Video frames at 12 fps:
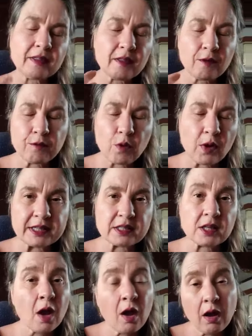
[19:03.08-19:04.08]
in the
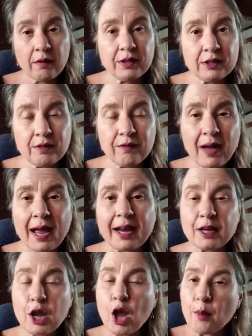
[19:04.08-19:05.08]
voice of the
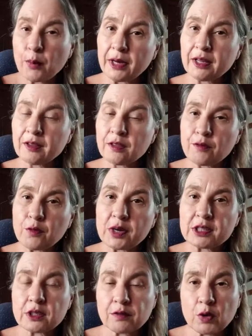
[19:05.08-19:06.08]
divine, bring in the
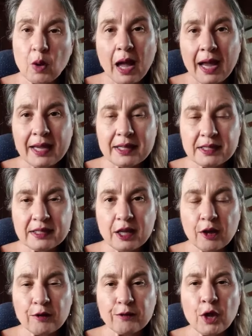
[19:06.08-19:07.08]
voice of your higher
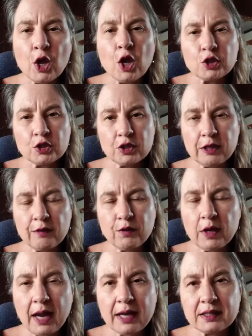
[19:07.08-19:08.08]
self, to give you
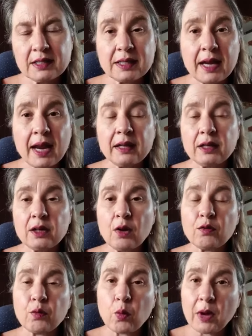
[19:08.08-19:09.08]
an understanding
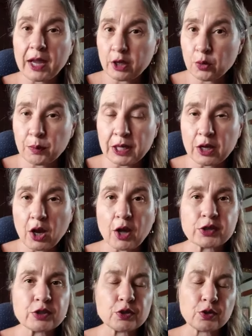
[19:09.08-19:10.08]
of where you're being
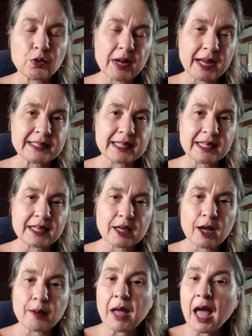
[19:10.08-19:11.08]
asked to create
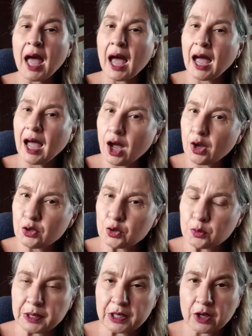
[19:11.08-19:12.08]
income, how
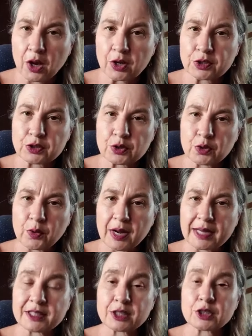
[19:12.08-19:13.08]
you're being asked to
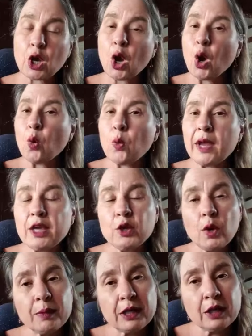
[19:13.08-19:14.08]
create it, where you
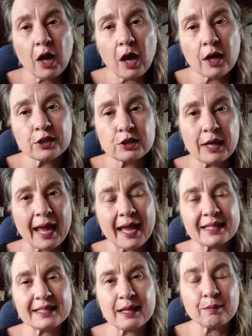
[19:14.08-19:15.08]
are being asked to
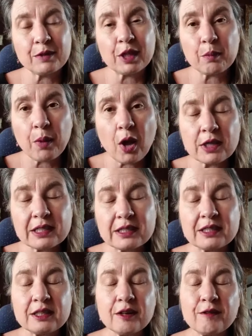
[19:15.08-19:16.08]
add something
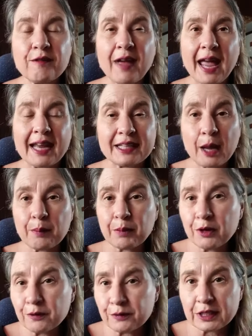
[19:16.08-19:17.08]
positive and
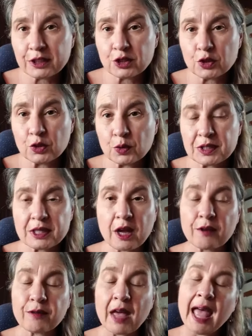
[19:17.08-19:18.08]
uplifting to
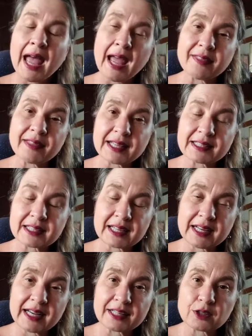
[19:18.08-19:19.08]
yourself, and thus the
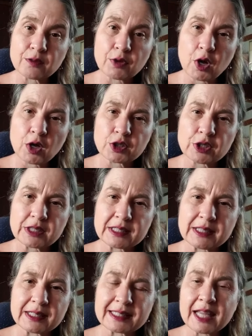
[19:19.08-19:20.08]
collective
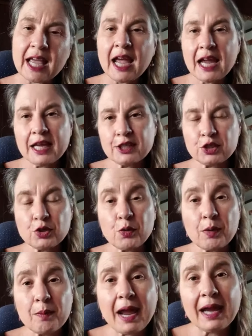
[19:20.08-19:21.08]
consciousness. It's to
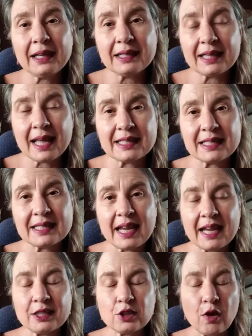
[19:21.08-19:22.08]
remain in that
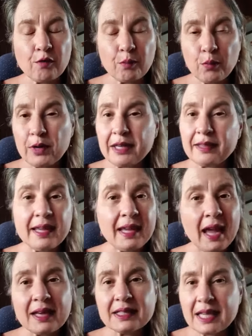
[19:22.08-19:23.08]
state of breathing
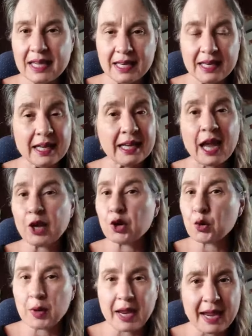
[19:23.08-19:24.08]
and healing and
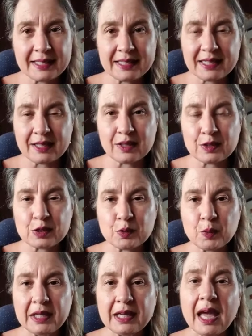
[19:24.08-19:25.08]
creating this
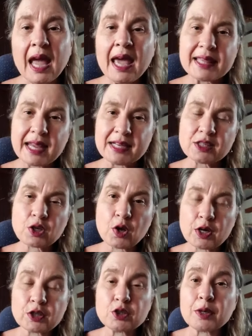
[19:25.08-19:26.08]
week, that is
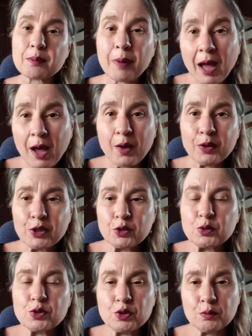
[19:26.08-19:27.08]
going to empower
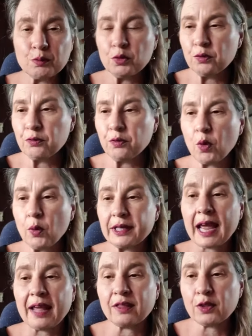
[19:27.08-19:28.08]
you to move forward
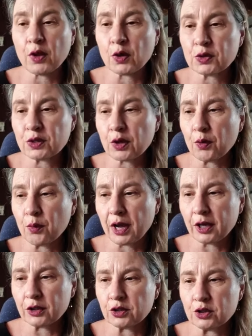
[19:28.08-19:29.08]
and those
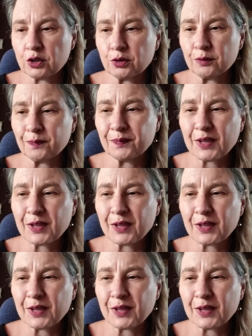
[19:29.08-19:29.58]
around you.